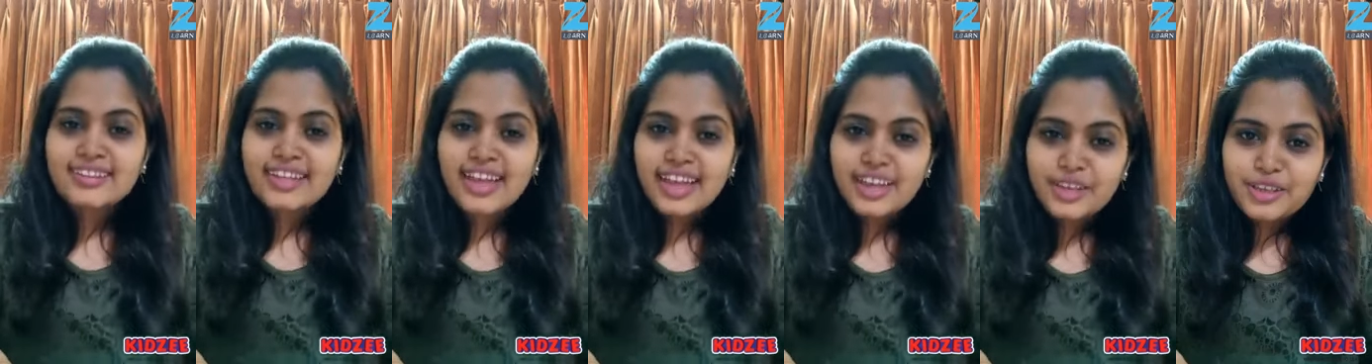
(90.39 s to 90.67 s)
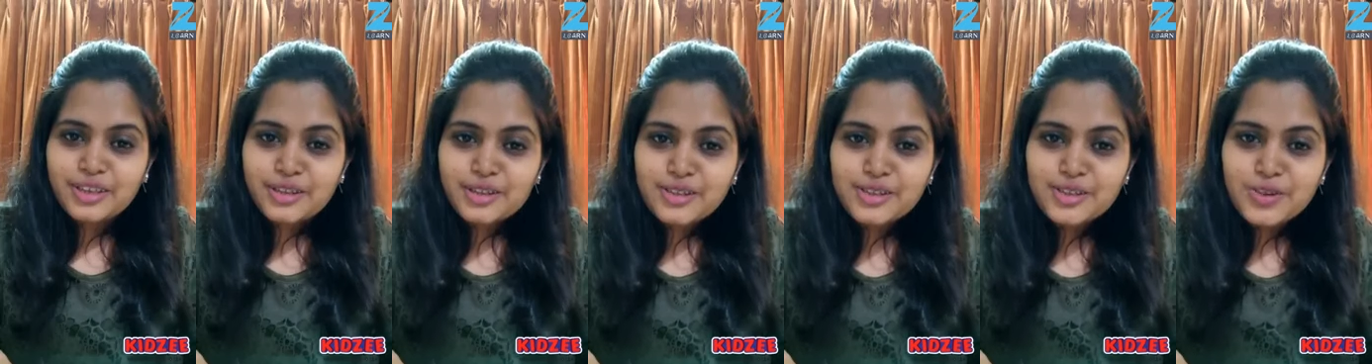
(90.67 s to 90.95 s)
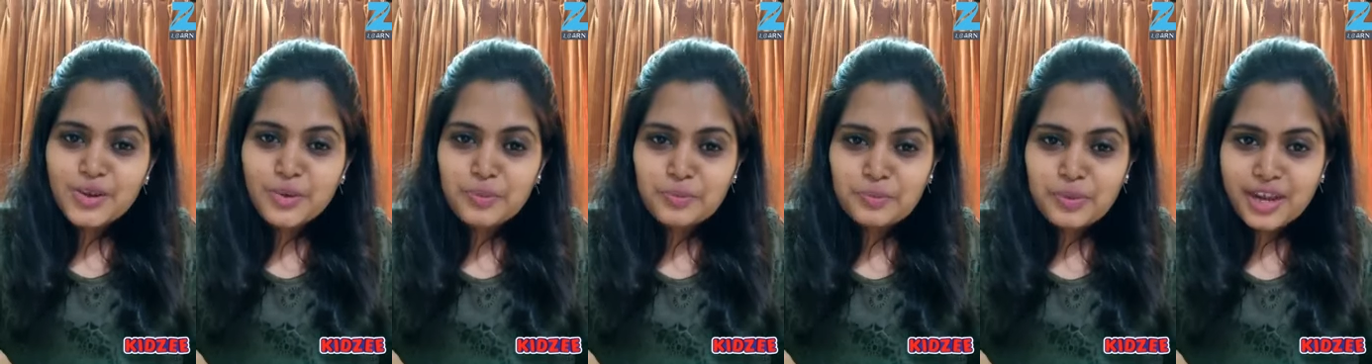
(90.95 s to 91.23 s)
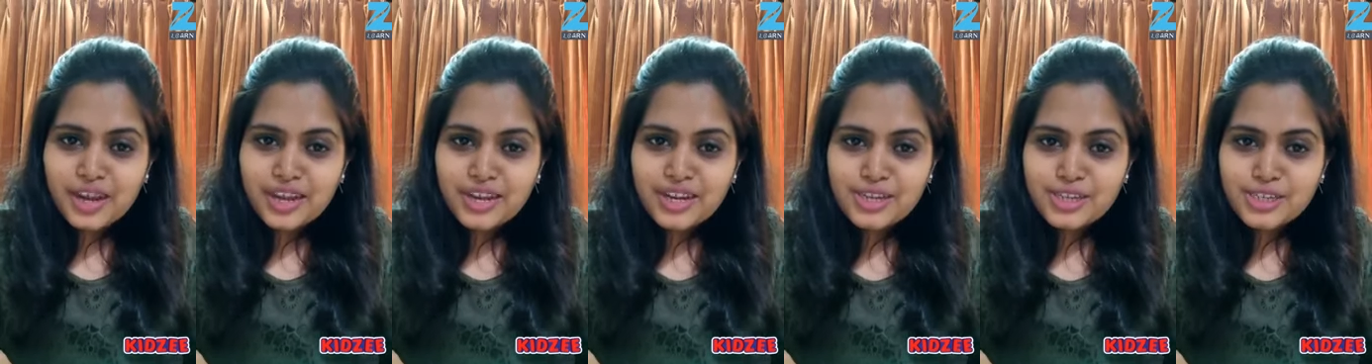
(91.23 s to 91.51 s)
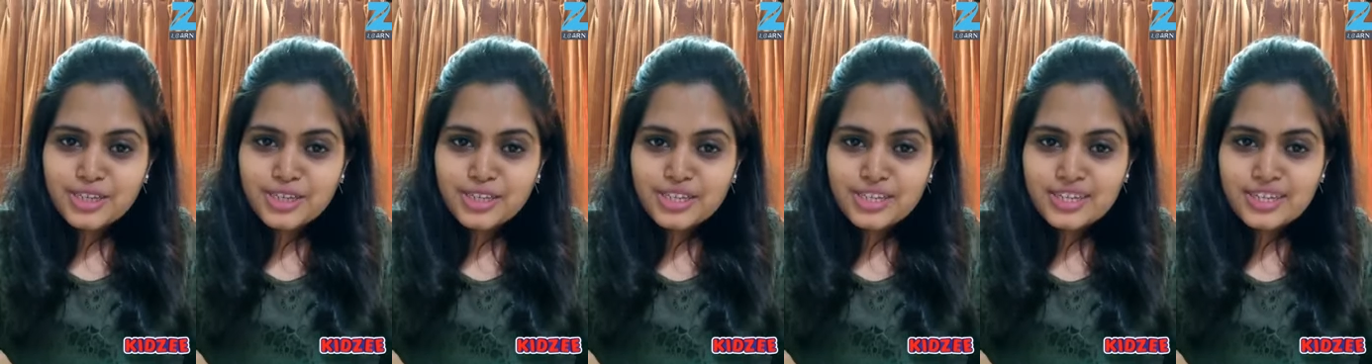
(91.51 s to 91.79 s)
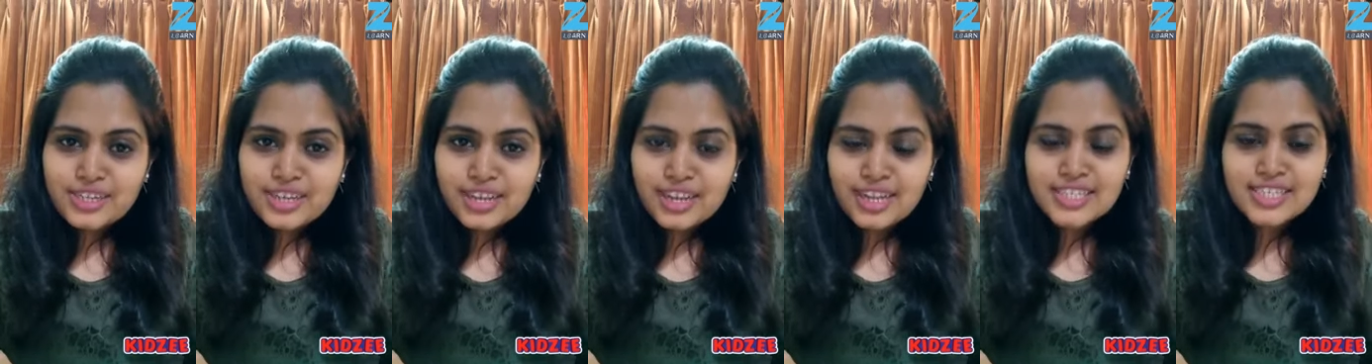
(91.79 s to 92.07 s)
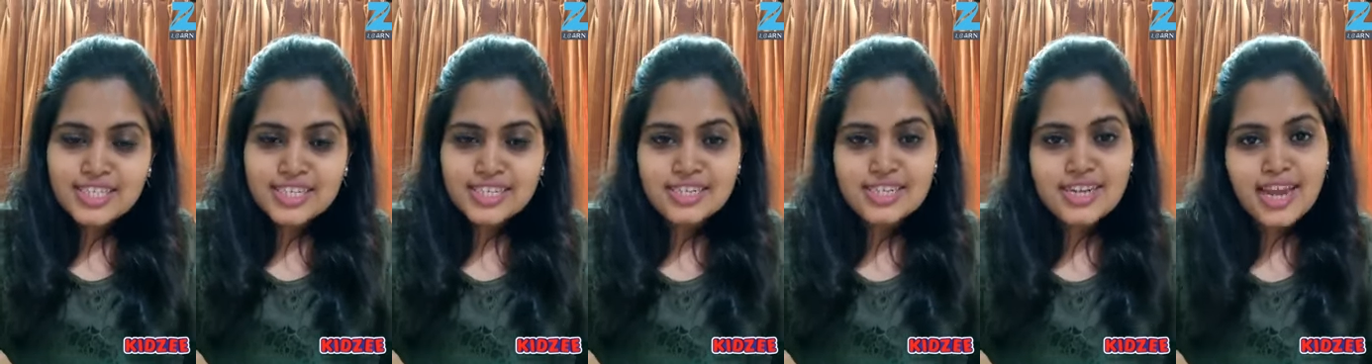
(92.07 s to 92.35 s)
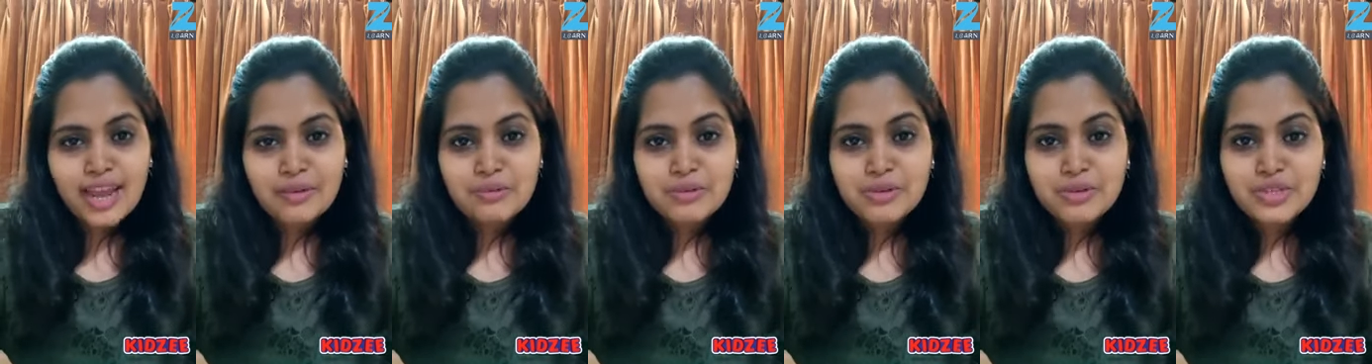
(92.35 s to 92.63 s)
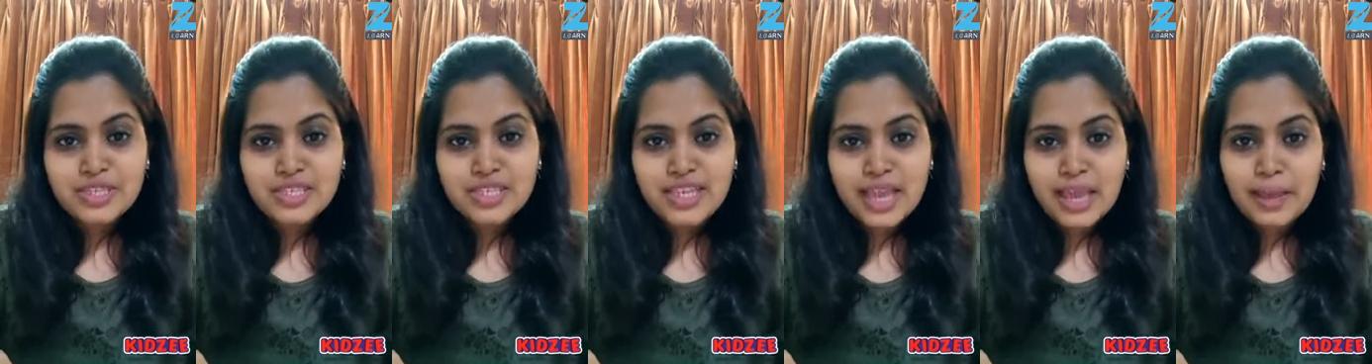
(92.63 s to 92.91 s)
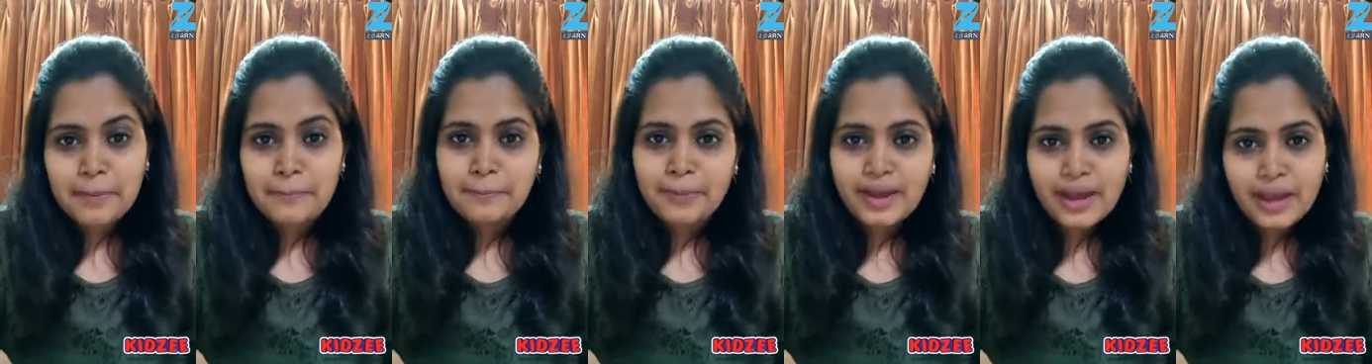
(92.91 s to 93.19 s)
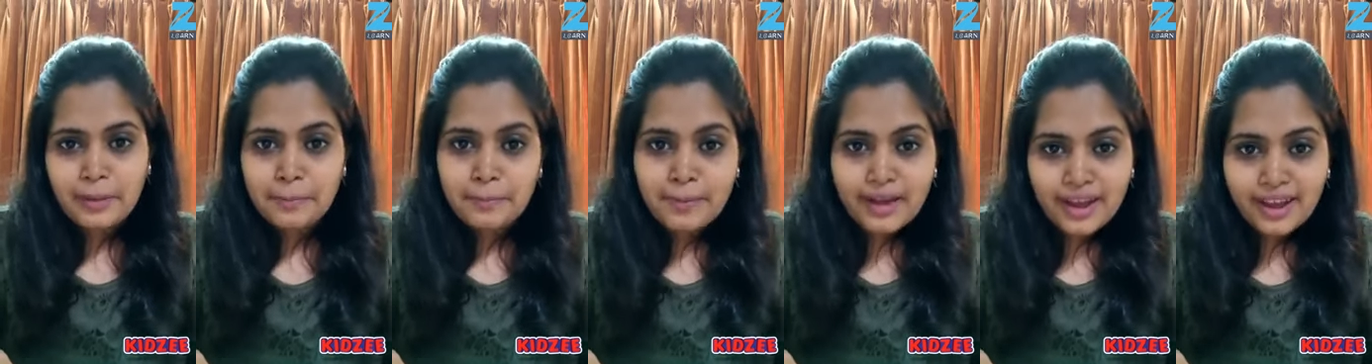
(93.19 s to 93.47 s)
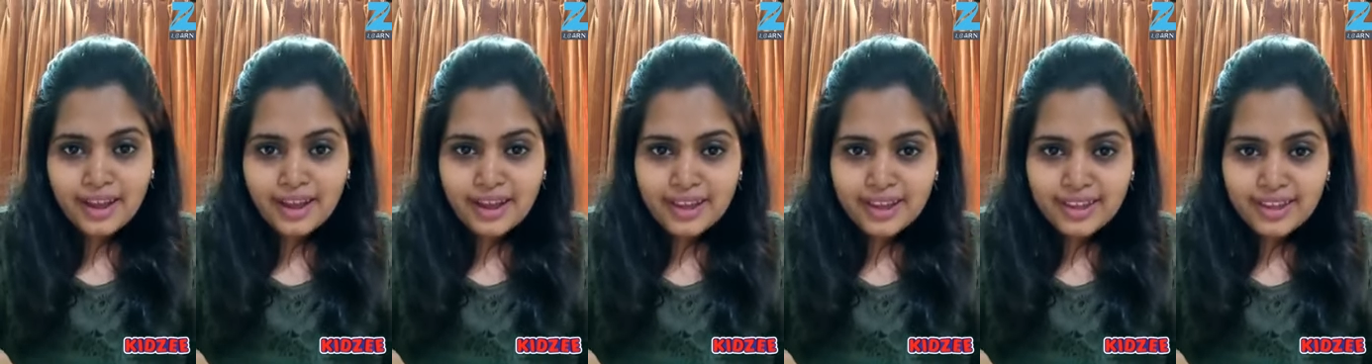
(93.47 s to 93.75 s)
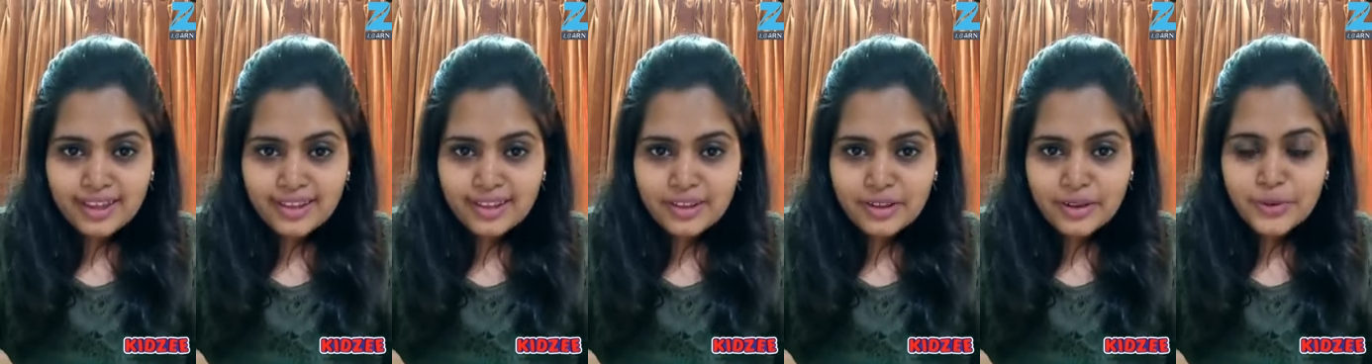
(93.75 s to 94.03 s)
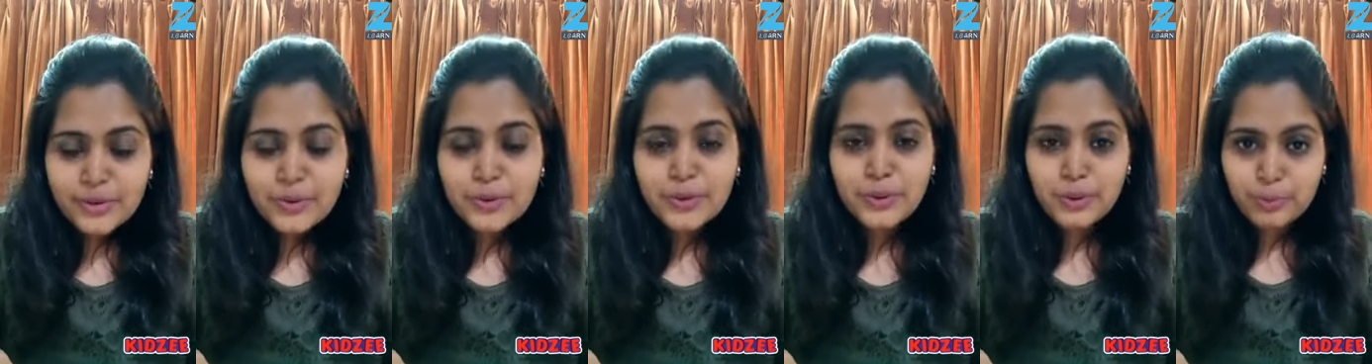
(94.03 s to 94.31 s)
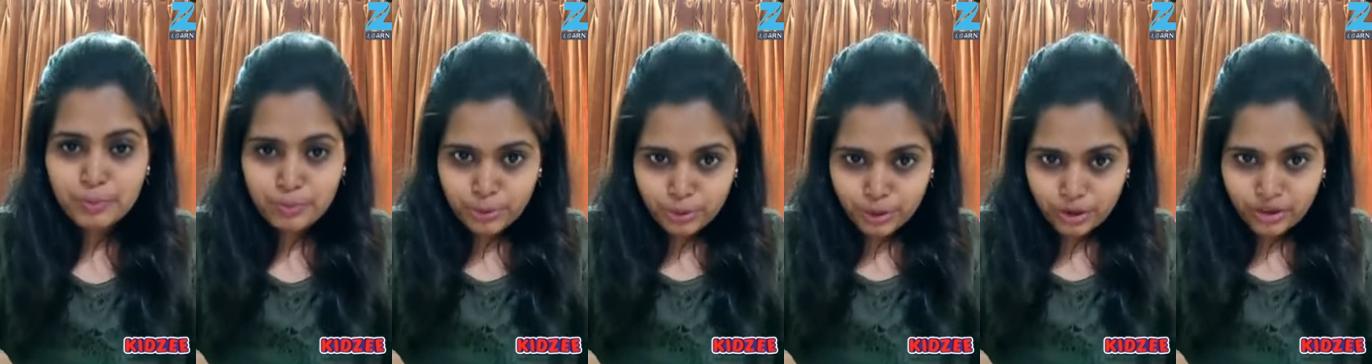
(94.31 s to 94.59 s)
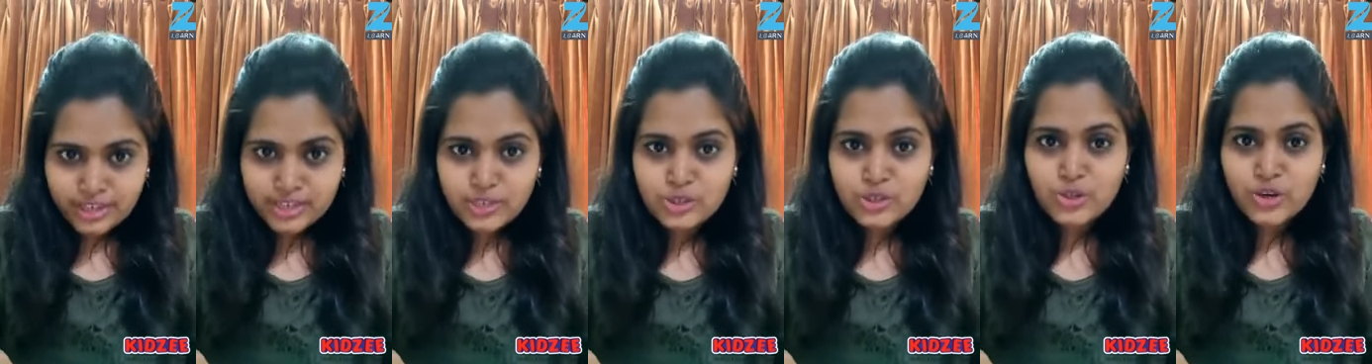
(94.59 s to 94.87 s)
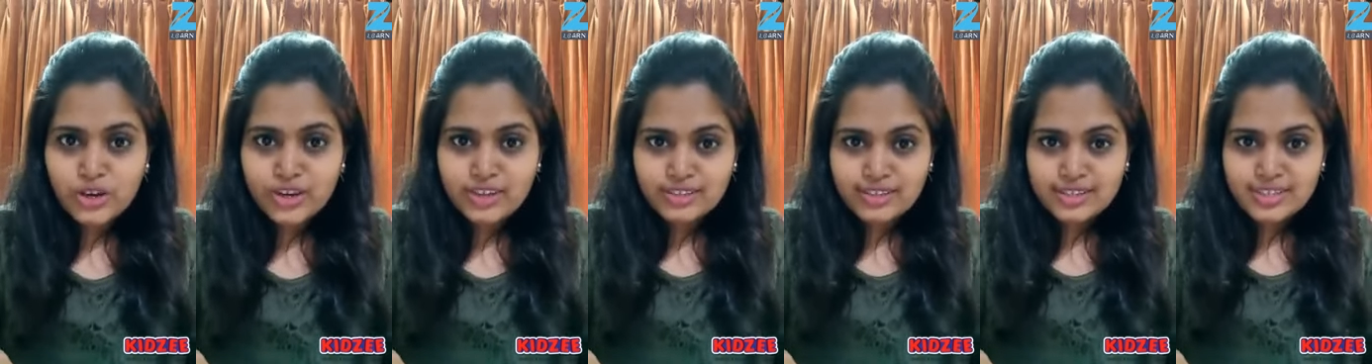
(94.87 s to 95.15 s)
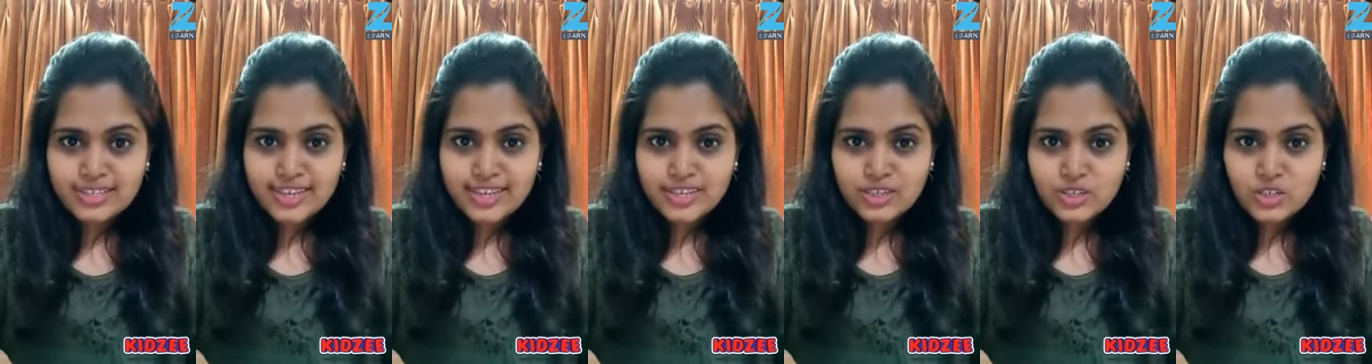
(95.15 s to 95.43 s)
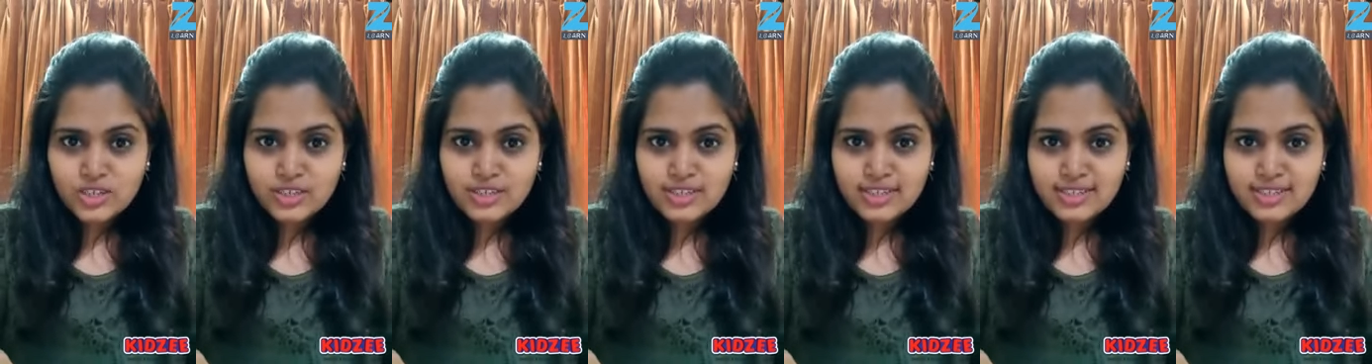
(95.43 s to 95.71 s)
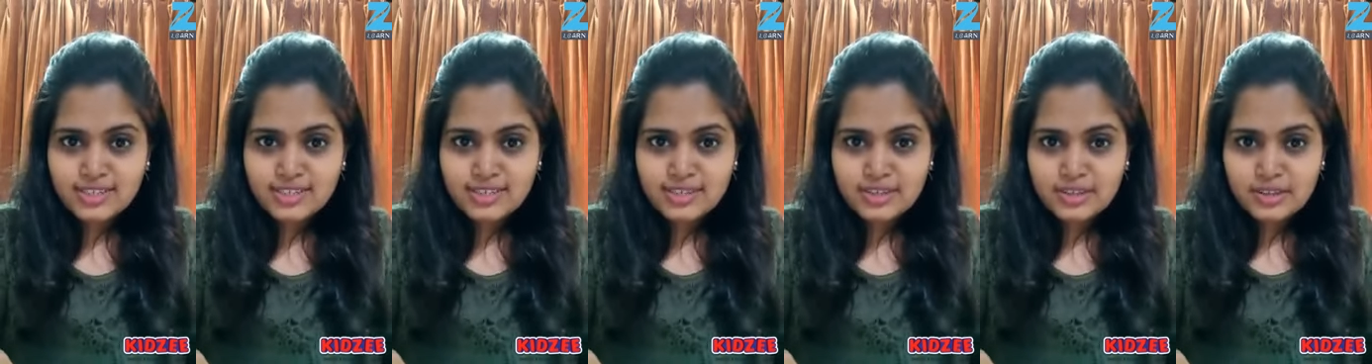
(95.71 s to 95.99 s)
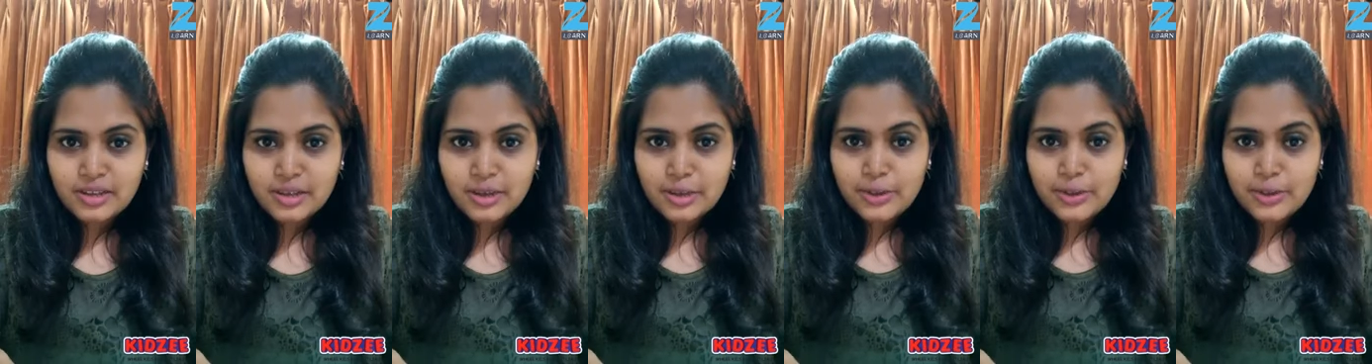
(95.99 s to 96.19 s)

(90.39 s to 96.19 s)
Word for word: Thank you so much it's a time to say bye bye. Hope you all enjoyed the sessions.